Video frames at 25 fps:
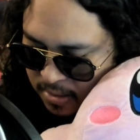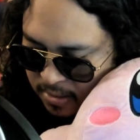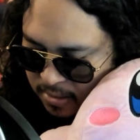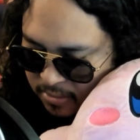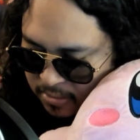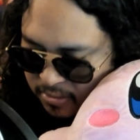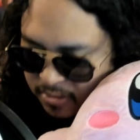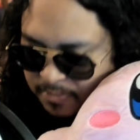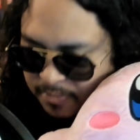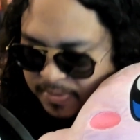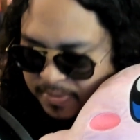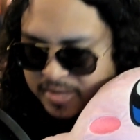
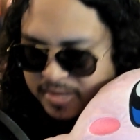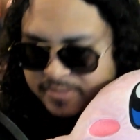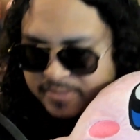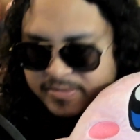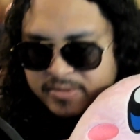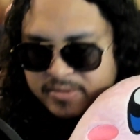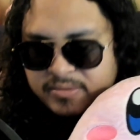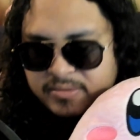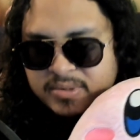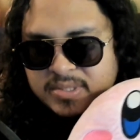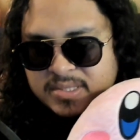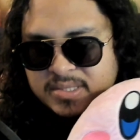Well, part of
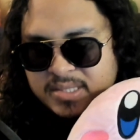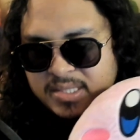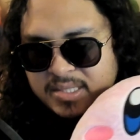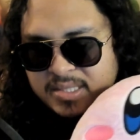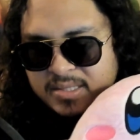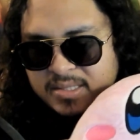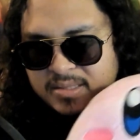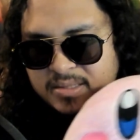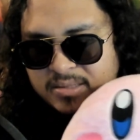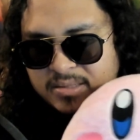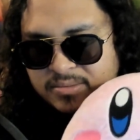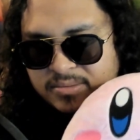it was
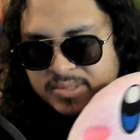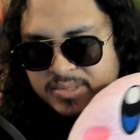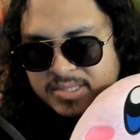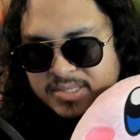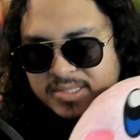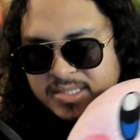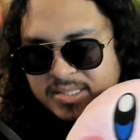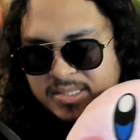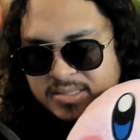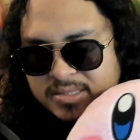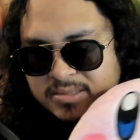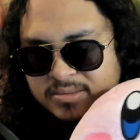the
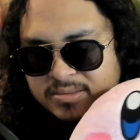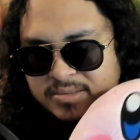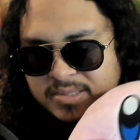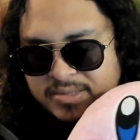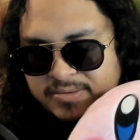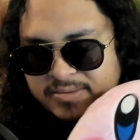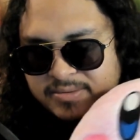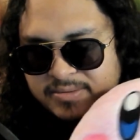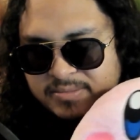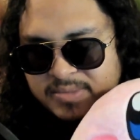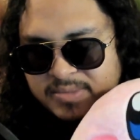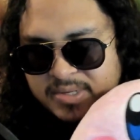wrist
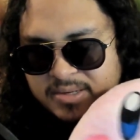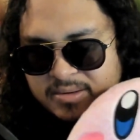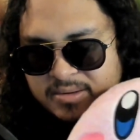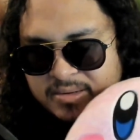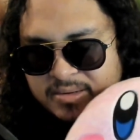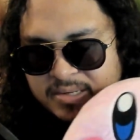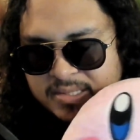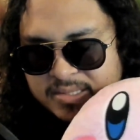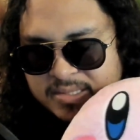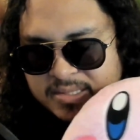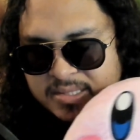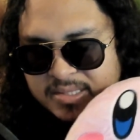injury from the car
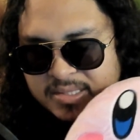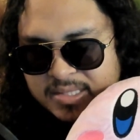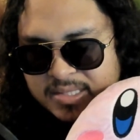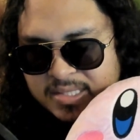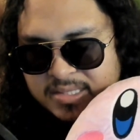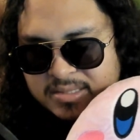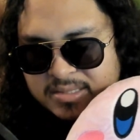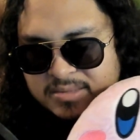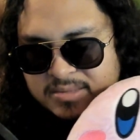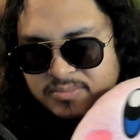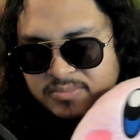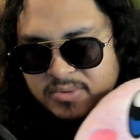accident.
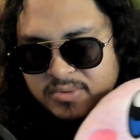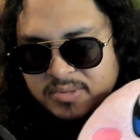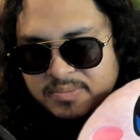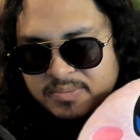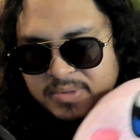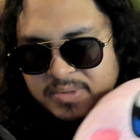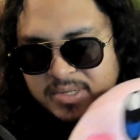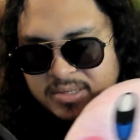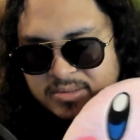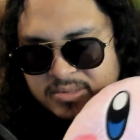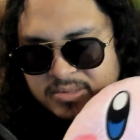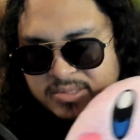That's one
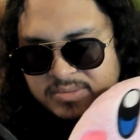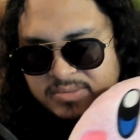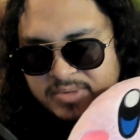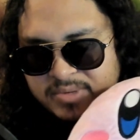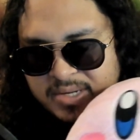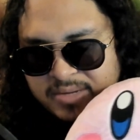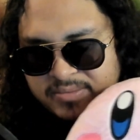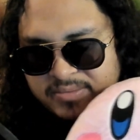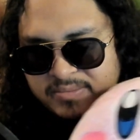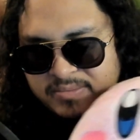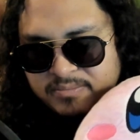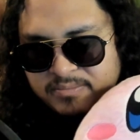part of the reason why
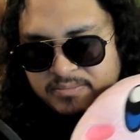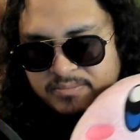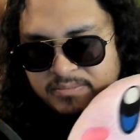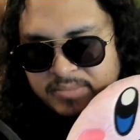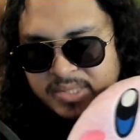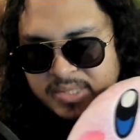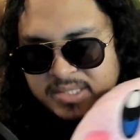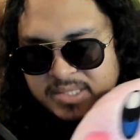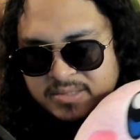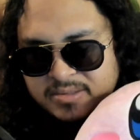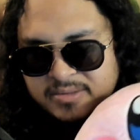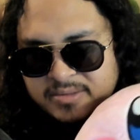I haven't
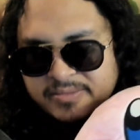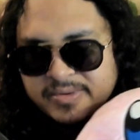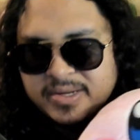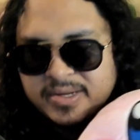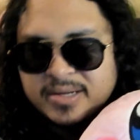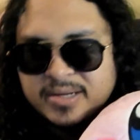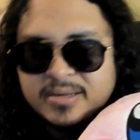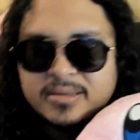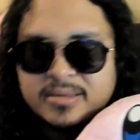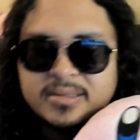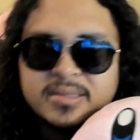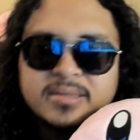messed with the
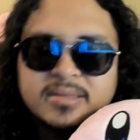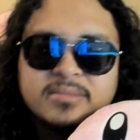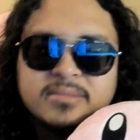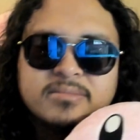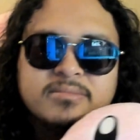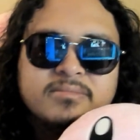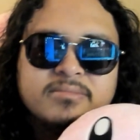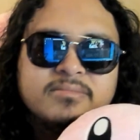violin.